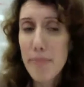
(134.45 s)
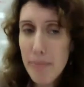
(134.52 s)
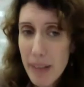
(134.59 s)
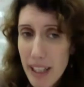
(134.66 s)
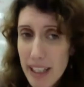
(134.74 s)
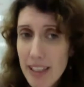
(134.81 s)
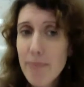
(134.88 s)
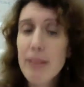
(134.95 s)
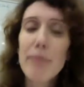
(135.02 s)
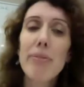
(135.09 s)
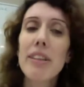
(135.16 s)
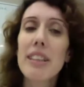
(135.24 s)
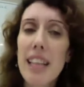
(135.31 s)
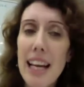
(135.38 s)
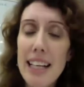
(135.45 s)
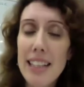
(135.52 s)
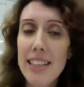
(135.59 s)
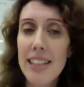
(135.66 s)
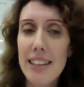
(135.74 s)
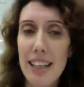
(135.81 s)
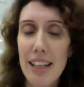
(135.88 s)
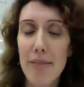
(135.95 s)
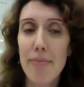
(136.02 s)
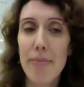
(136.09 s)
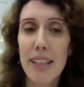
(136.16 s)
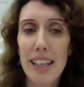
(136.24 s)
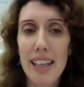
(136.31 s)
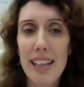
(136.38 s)
But people liked them
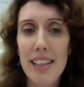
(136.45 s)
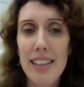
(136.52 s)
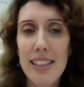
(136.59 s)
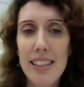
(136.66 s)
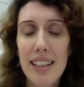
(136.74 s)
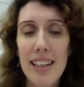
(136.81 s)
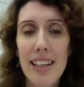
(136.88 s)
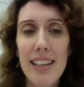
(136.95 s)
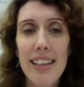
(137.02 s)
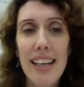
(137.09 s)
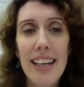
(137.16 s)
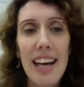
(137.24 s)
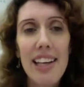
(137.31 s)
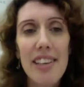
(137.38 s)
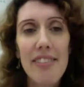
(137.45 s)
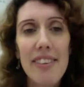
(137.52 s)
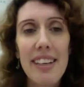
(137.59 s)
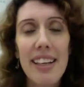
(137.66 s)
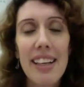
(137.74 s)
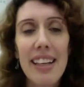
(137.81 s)
because they kind of